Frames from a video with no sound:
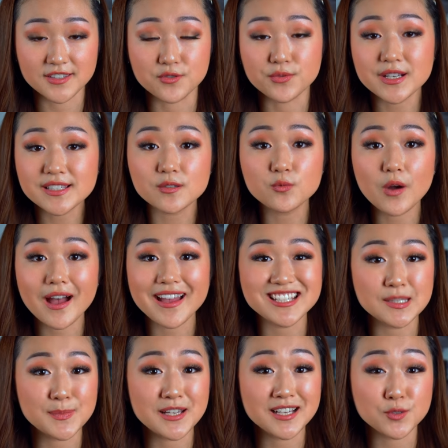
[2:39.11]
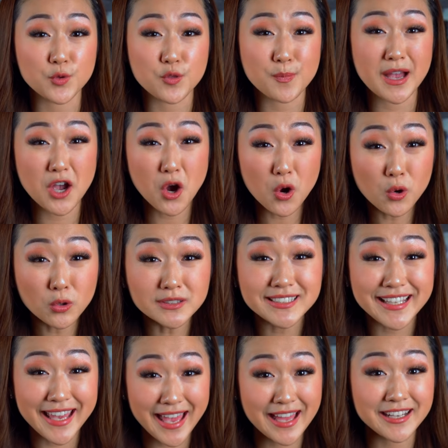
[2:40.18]
The reason why is because with my
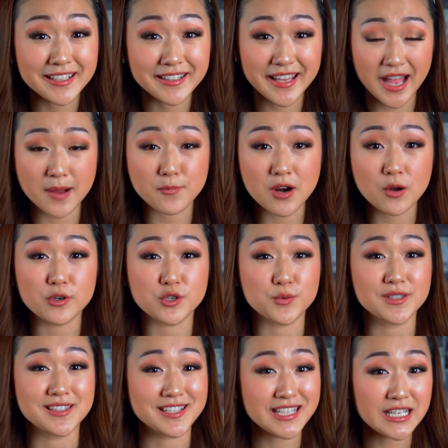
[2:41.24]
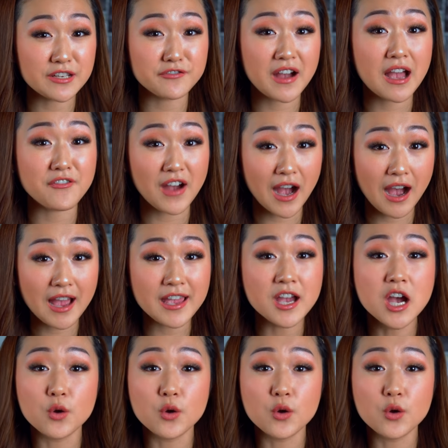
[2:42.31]
old Canon camera, which was the T five i,